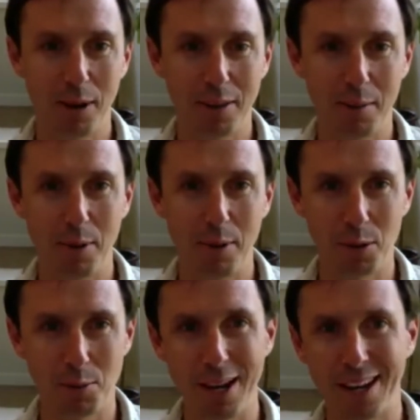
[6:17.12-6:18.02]
he
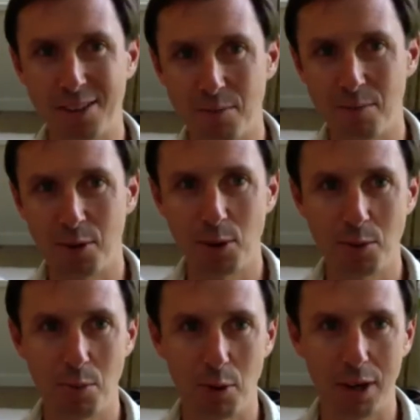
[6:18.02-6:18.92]
was making some
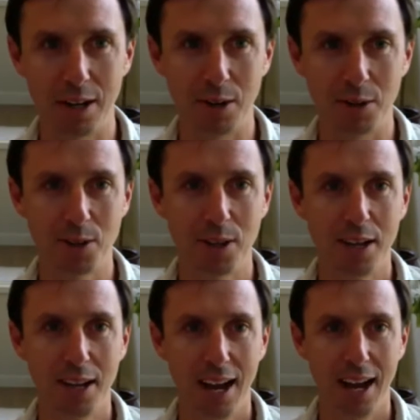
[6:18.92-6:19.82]
frozen burritos,
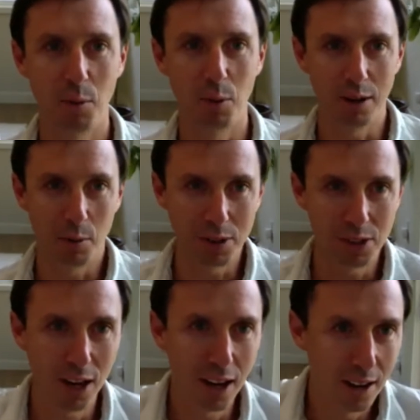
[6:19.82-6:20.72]
and we
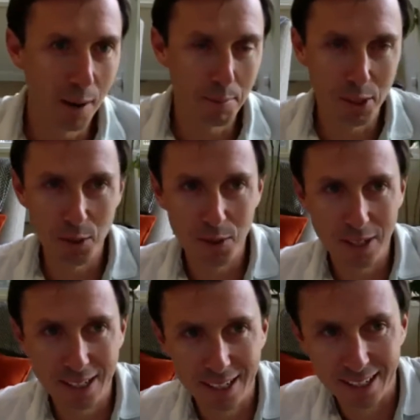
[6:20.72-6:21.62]
saw an
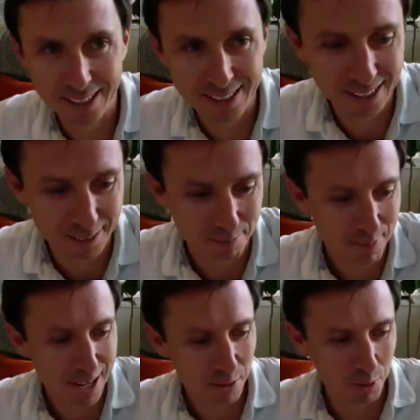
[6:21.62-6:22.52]
opportunity to
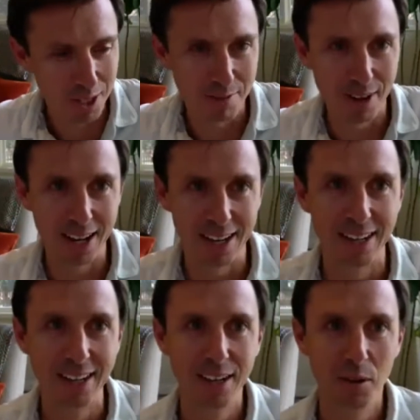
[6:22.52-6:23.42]
kind of reinvent
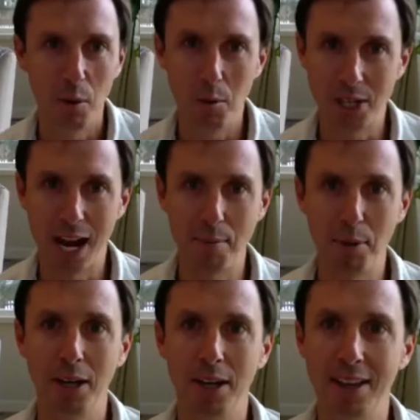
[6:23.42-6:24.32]
what was
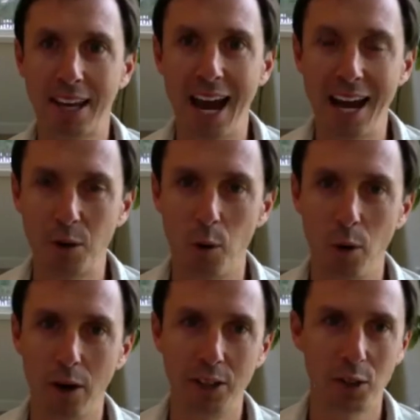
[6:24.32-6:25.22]
happening in the
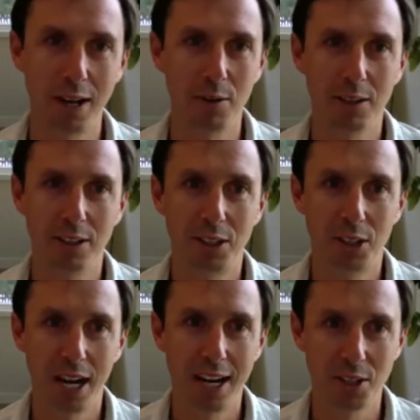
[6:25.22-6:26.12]
category and try to really
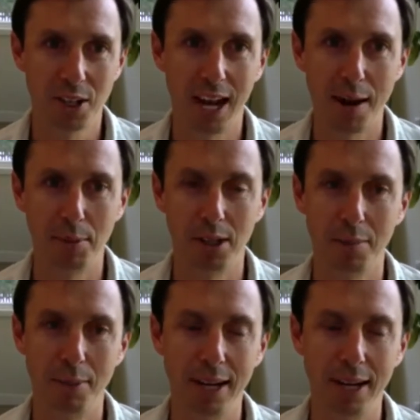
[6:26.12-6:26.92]
change the game a little bit,